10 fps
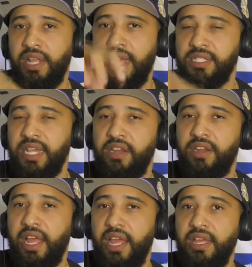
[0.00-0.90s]
that
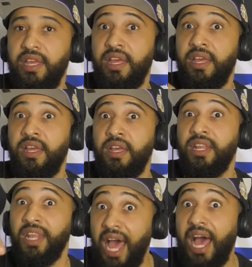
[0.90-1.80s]
Saturday,
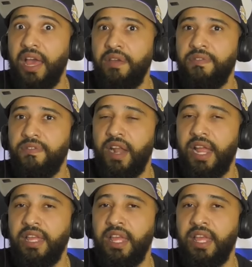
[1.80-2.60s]
live, right?